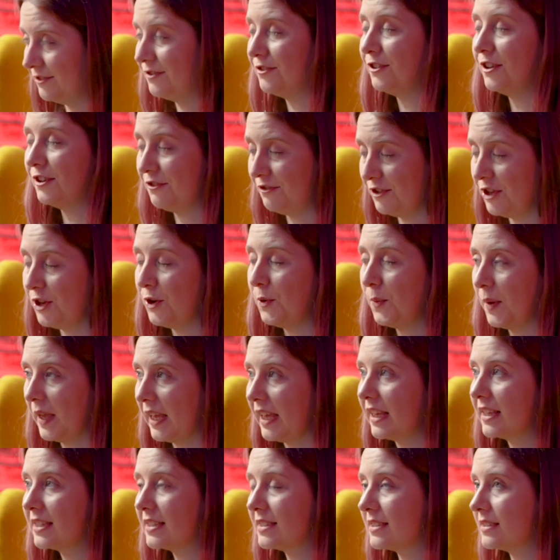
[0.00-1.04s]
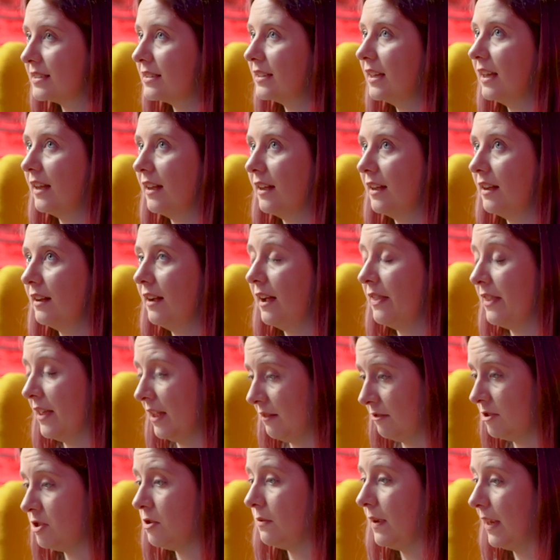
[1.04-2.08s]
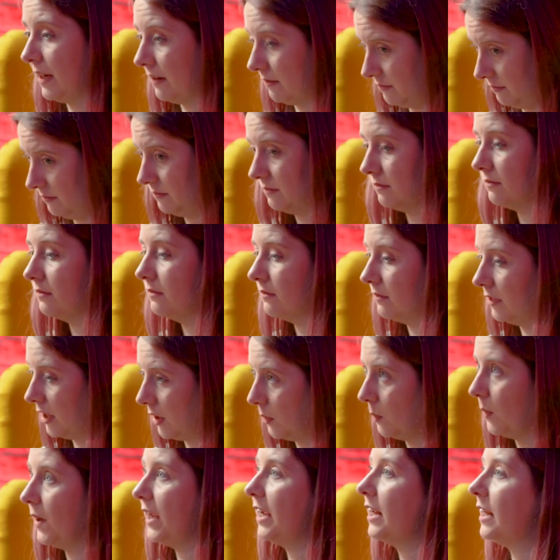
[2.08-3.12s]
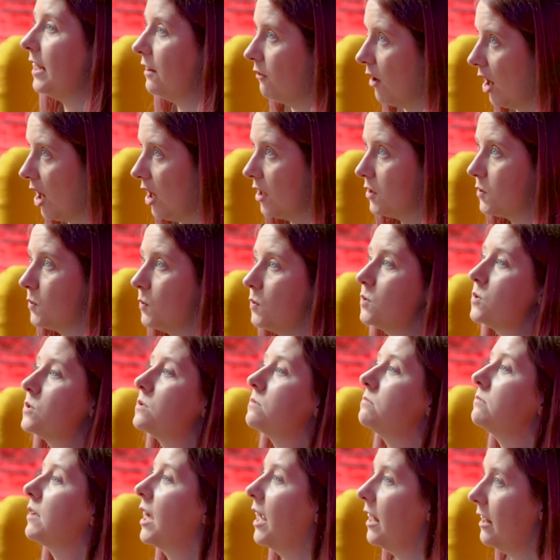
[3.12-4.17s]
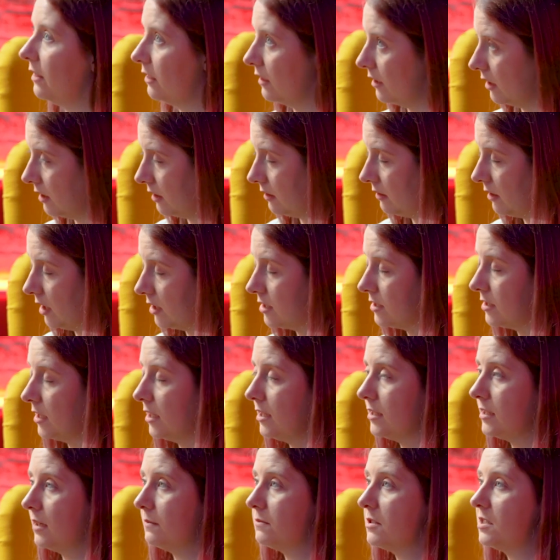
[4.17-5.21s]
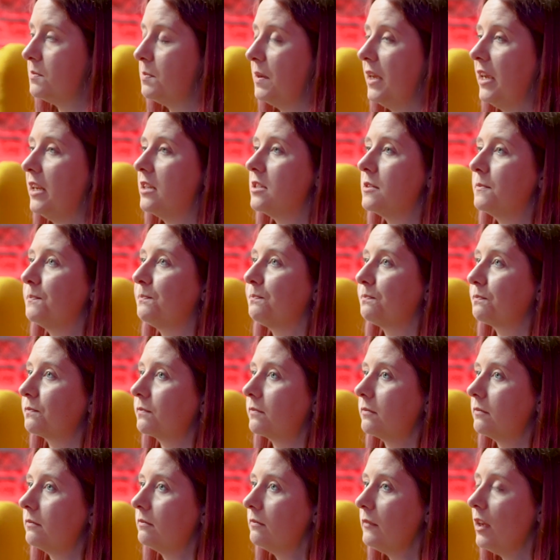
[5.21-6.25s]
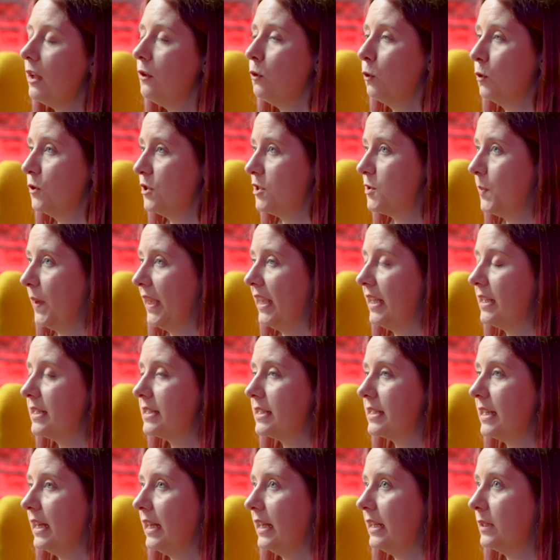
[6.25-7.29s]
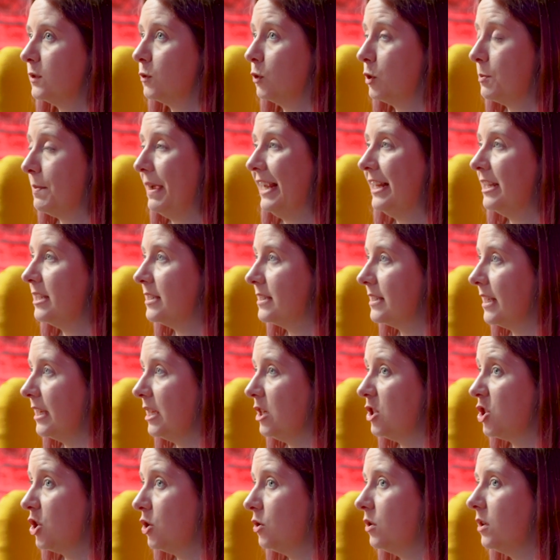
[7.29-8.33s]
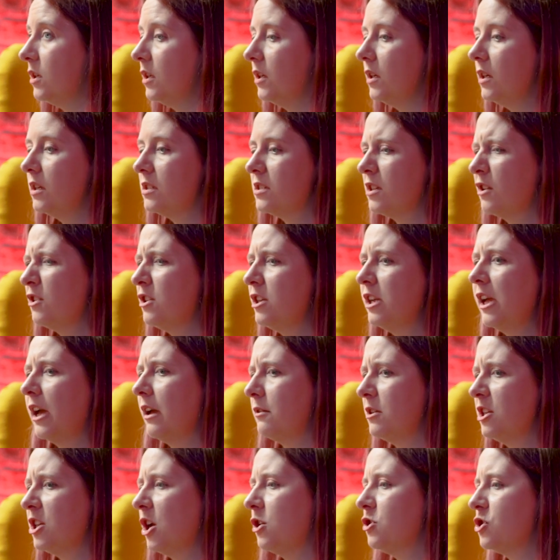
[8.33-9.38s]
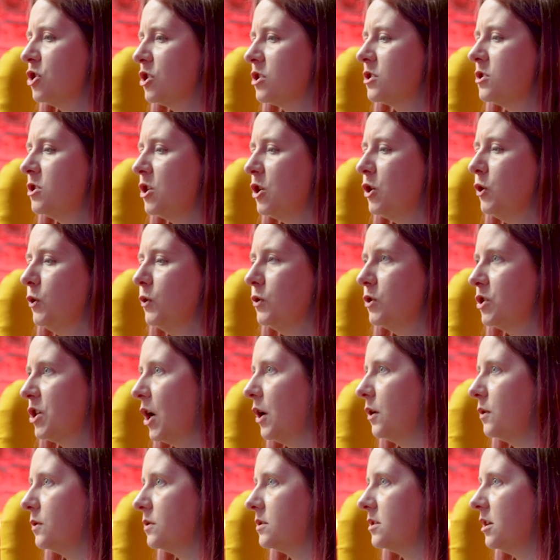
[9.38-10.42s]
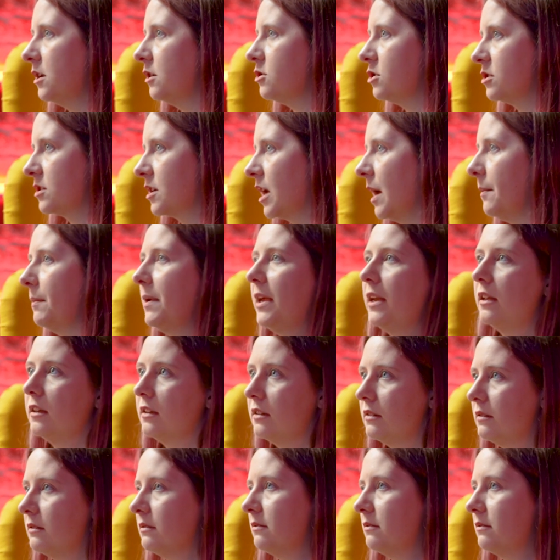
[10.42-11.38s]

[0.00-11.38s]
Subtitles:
for a few weeks, and then doing weekly rehearsals, getting the understudies up to speed, and all the swings and all the maintenance that you do. So you don't just do shows. You don't just come in at